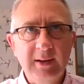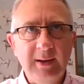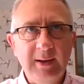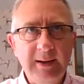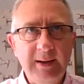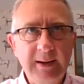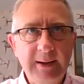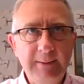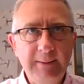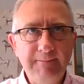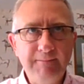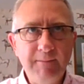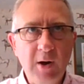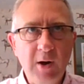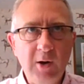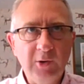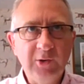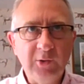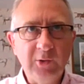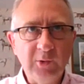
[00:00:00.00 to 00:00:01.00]

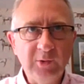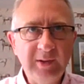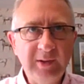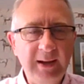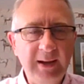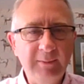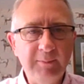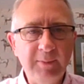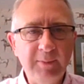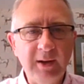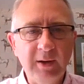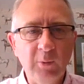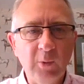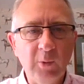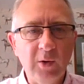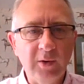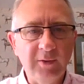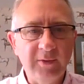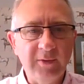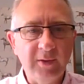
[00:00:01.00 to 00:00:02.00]
Marshall Dan being
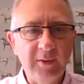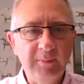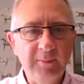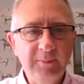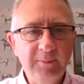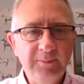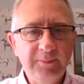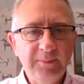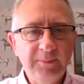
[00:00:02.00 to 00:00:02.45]
one of them.